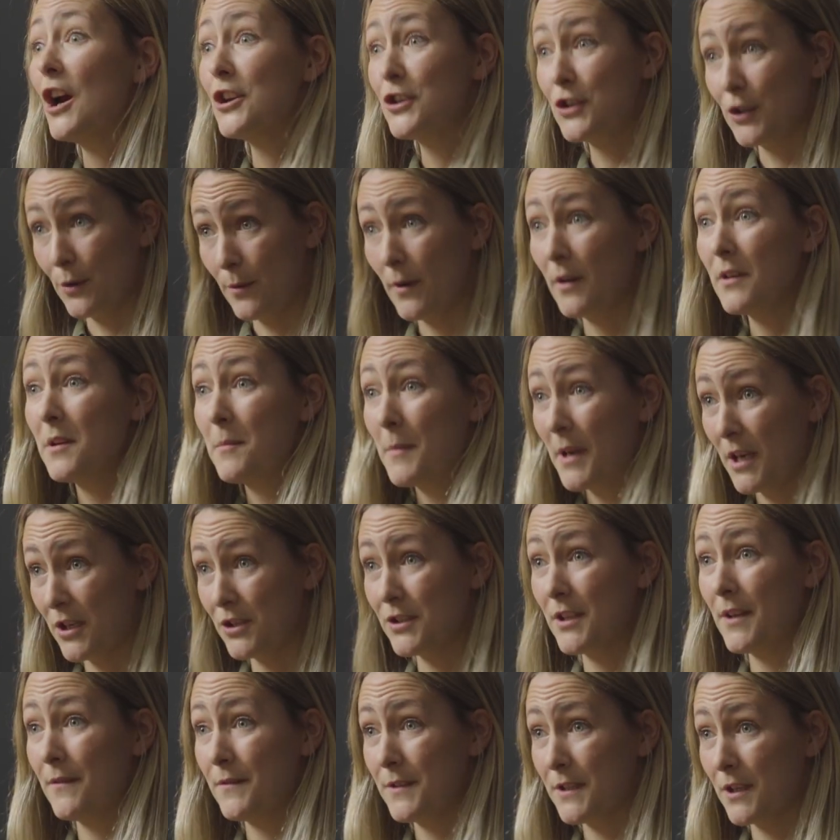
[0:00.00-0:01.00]
I do only
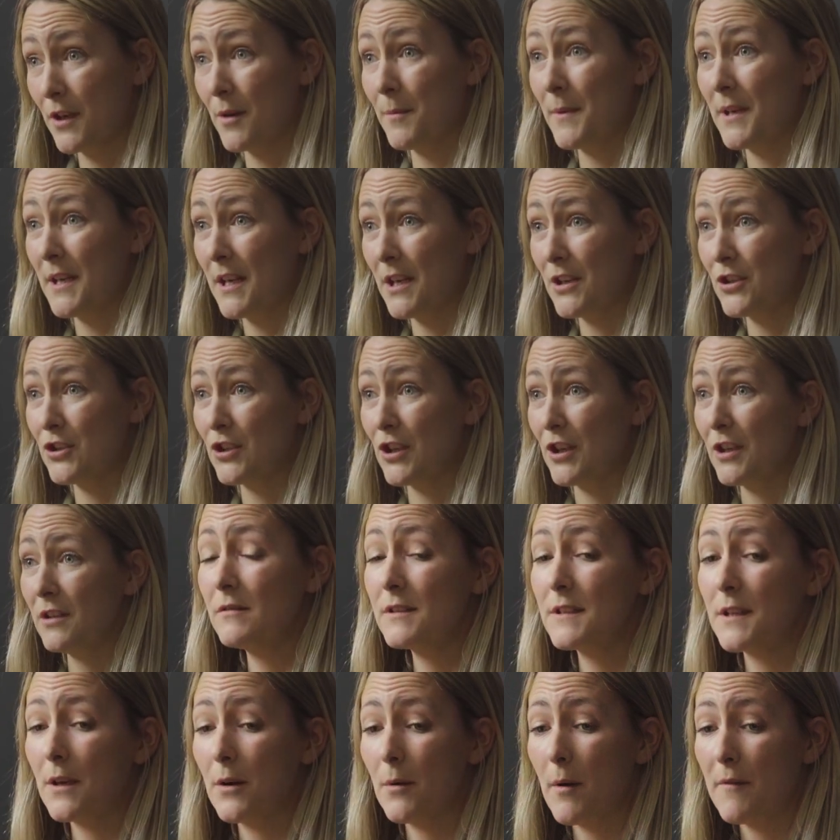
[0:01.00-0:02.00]
manage serviced accommodation.
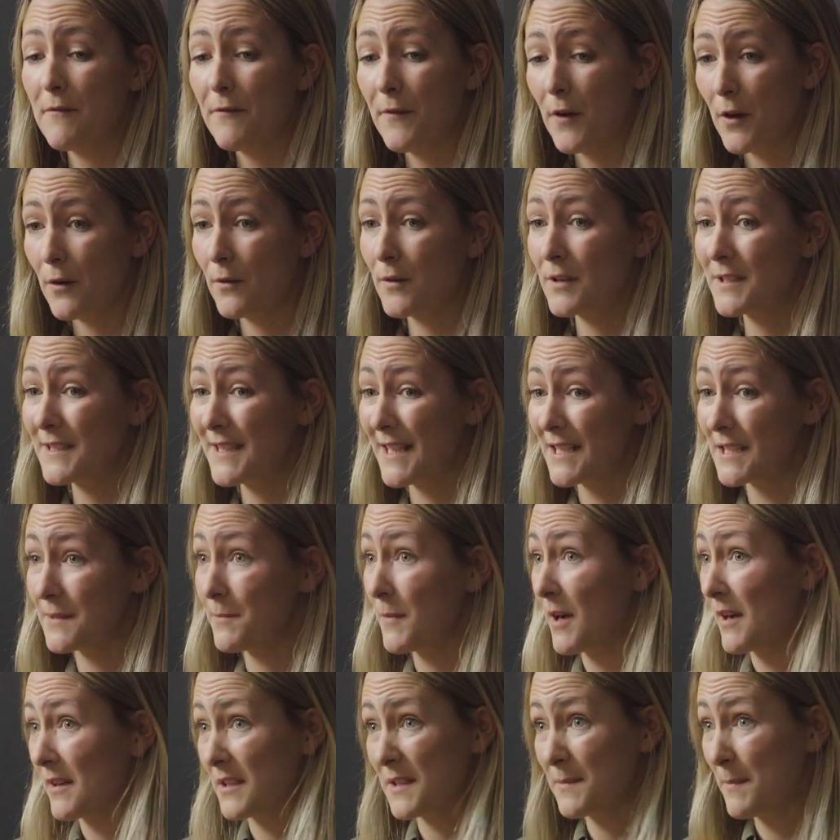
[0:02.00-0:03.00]
Right. So I'm focused.
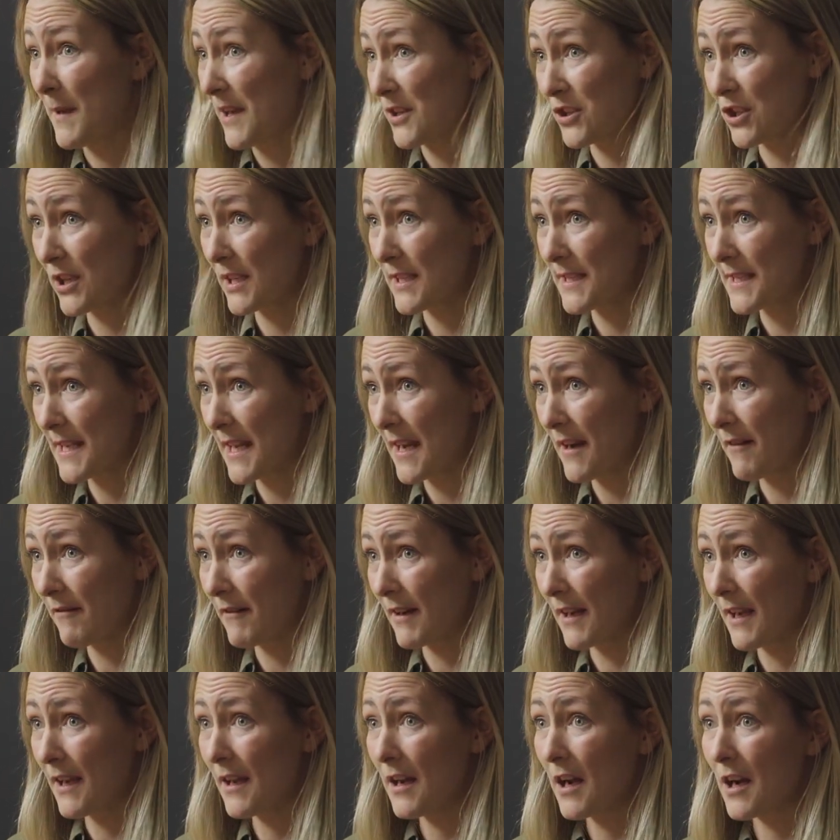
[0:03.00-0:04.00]
That's my specialist
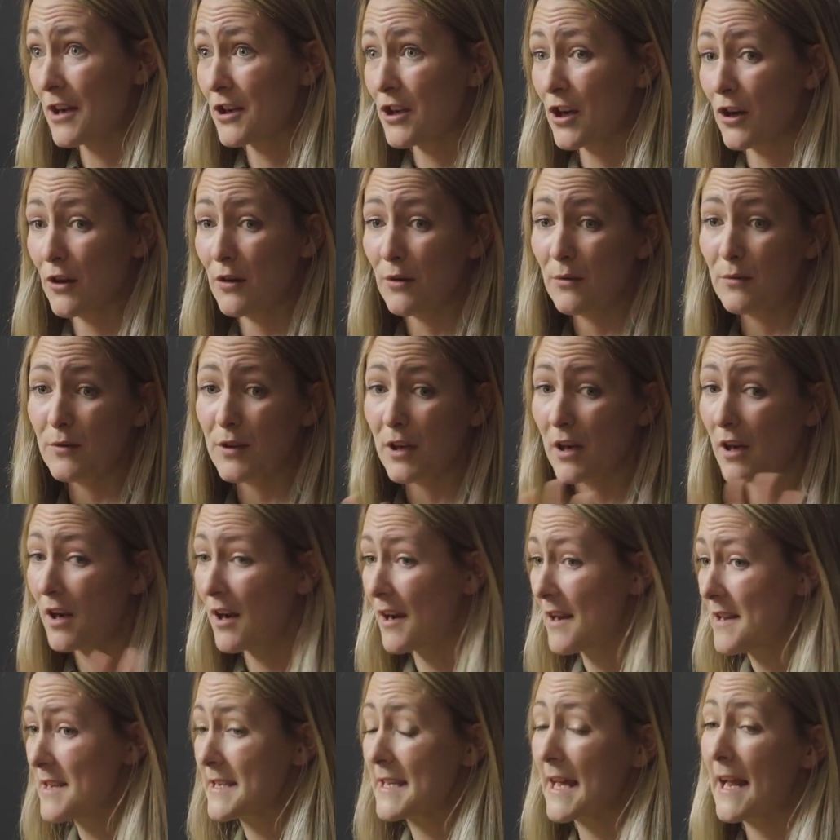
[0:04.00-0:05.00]
area. I know the
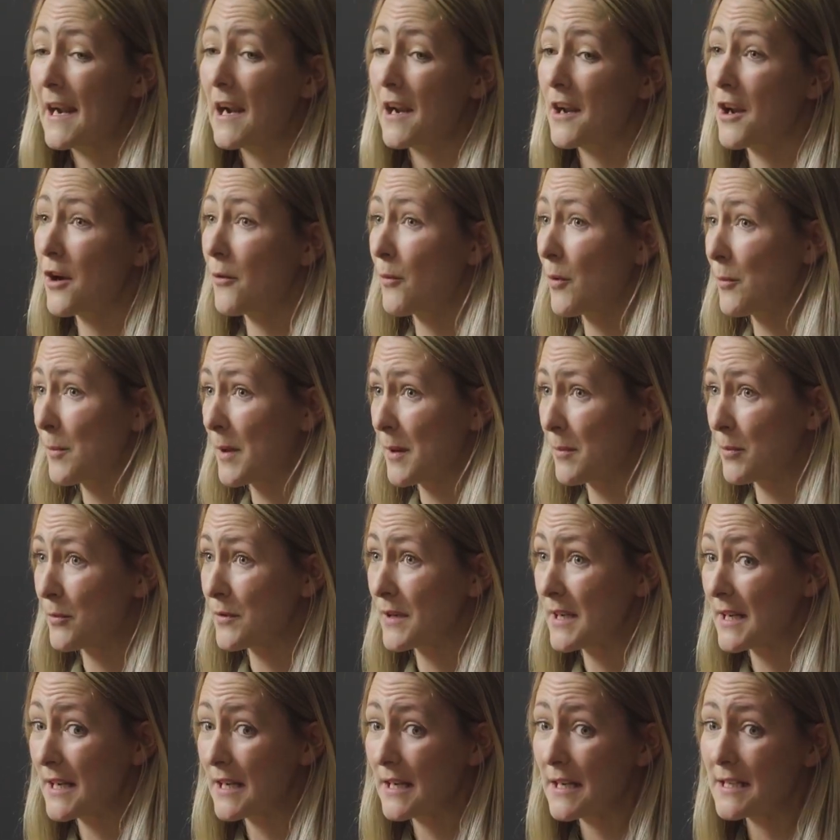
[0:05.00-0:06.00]
clientele. I know what
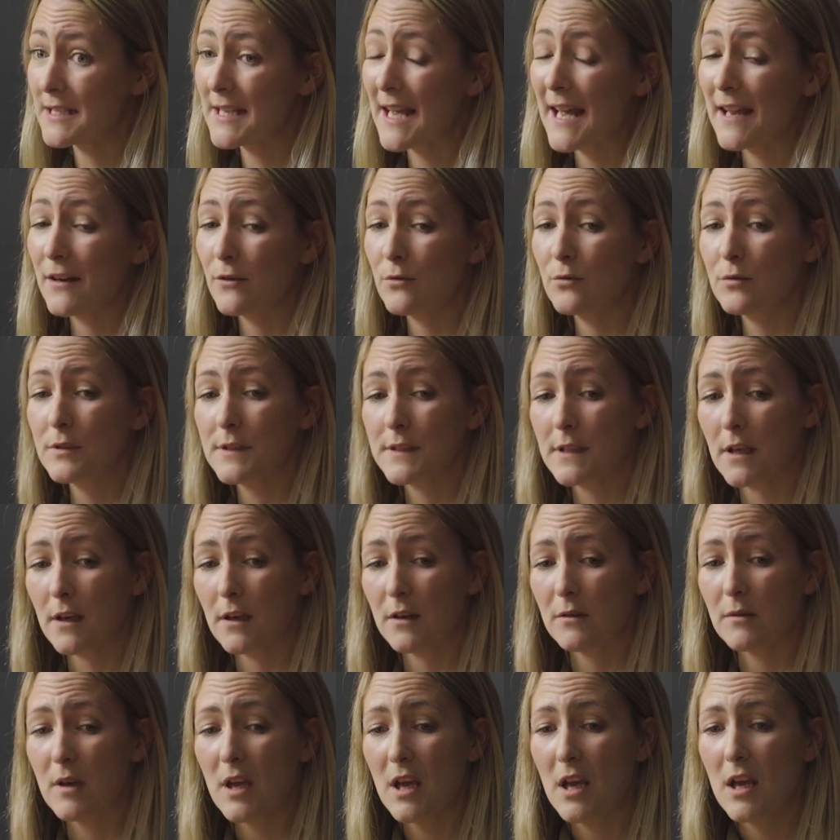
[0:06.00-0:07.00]
people need. And
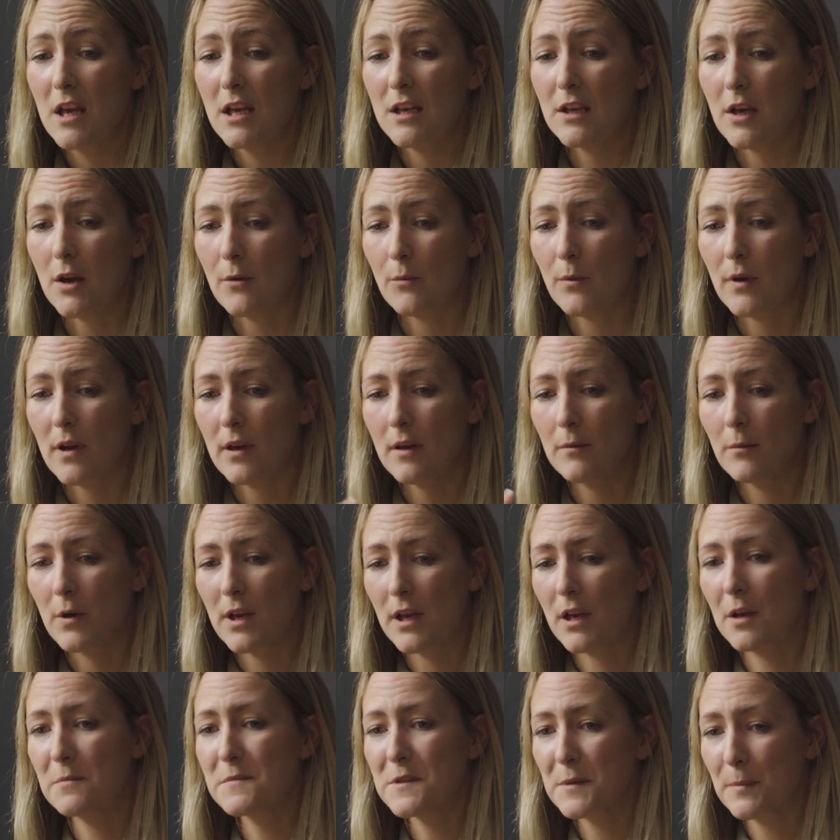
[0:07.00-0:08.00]
also, you know,
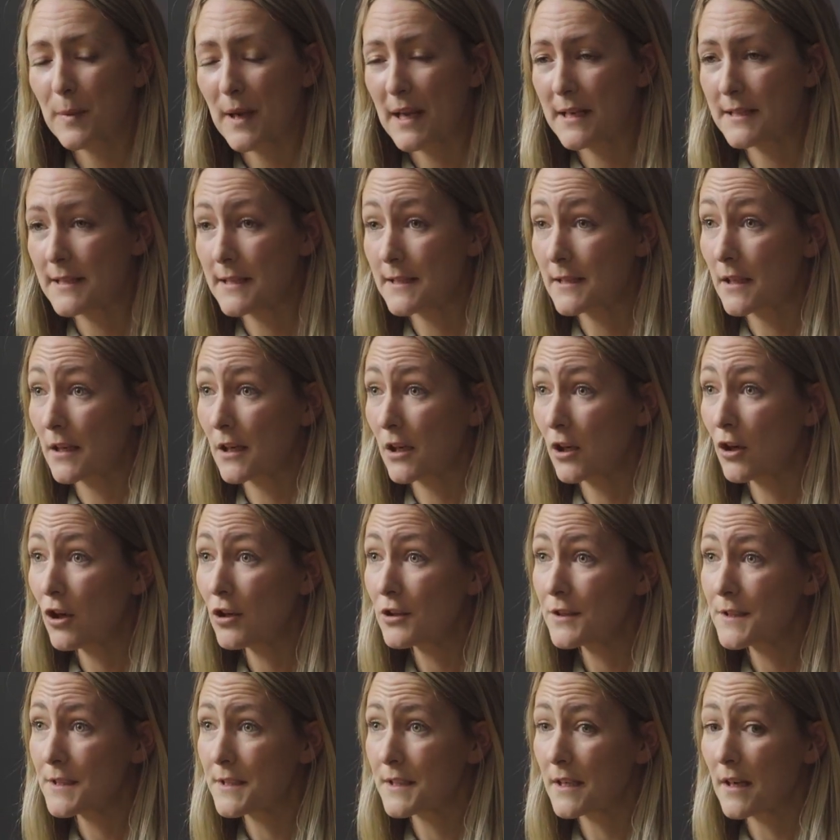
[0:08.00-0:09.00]
when it comes to places like
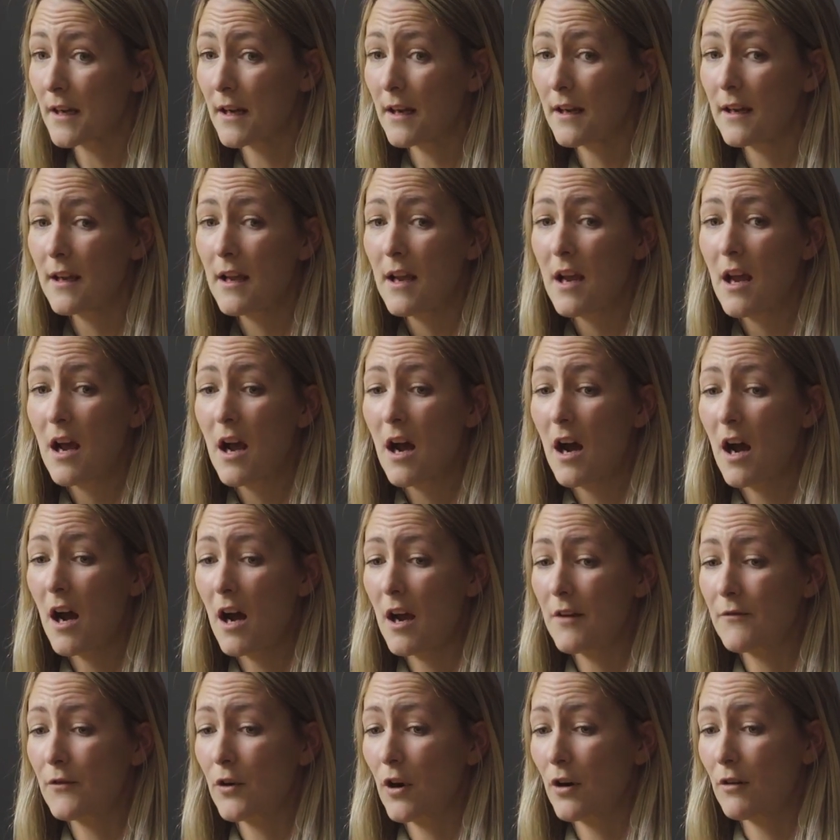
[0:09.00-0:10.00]
Gloucester,
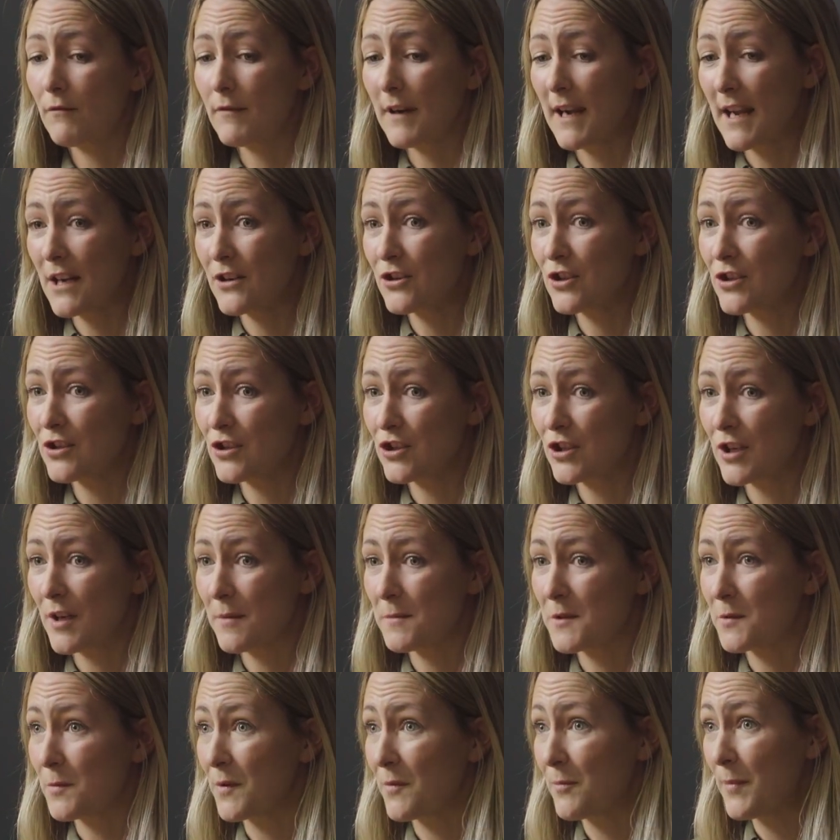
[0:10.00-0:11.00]
I've got
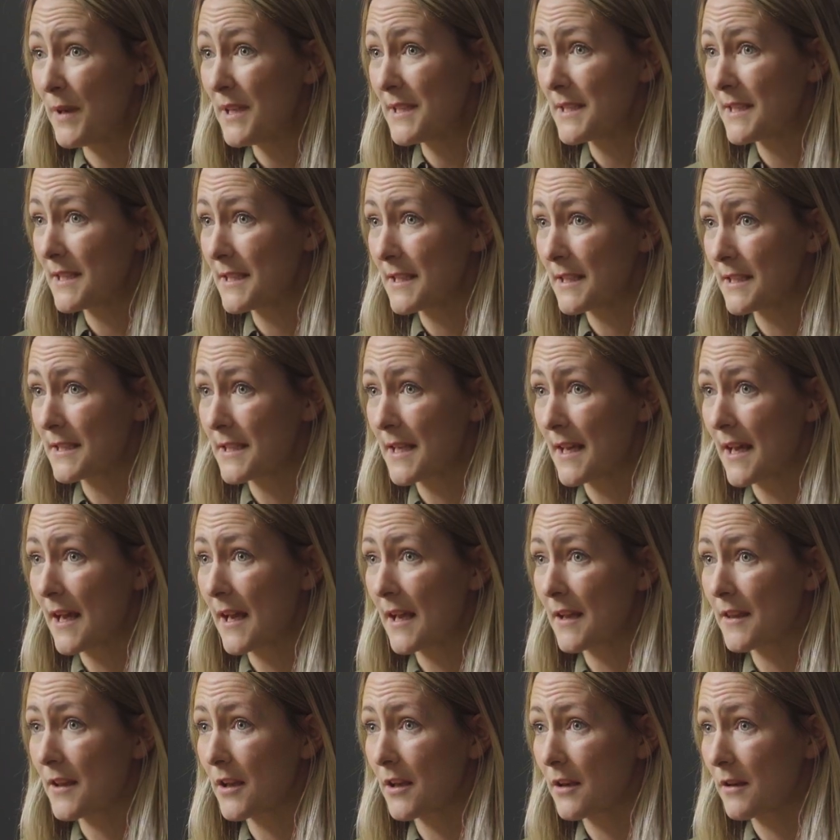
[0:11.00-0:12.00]
relationships with businesses
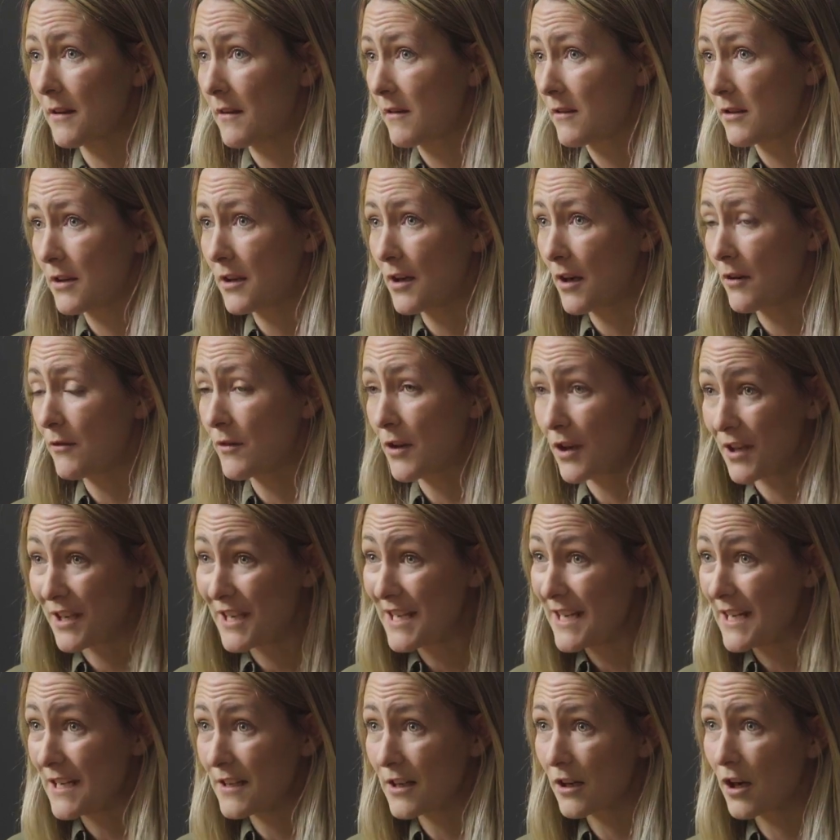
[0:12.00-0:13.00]
there that, you know,
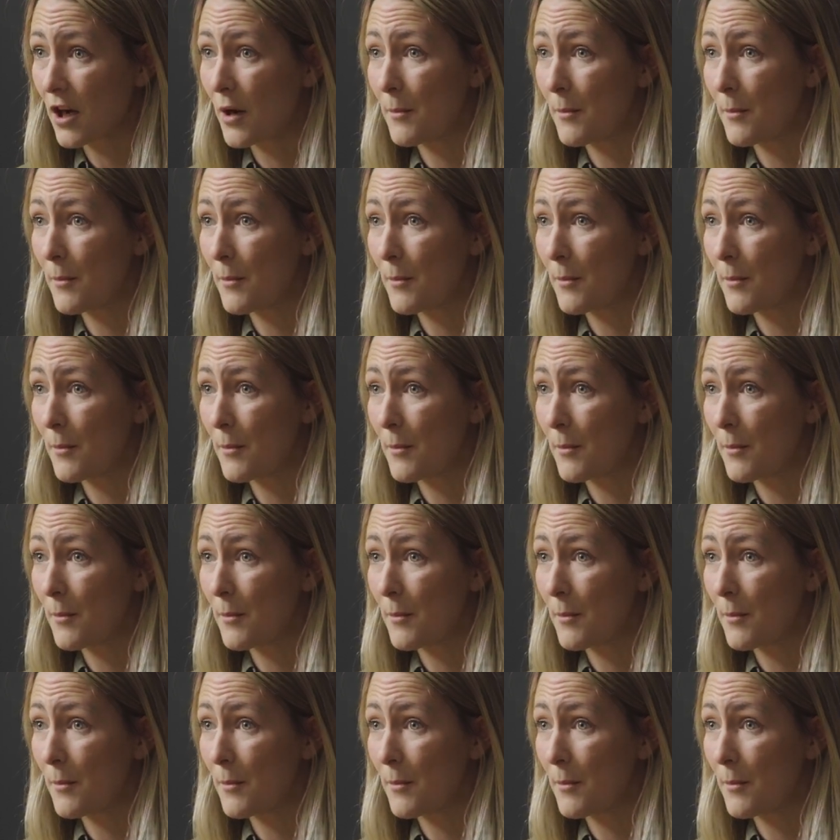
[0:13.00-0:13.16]
that need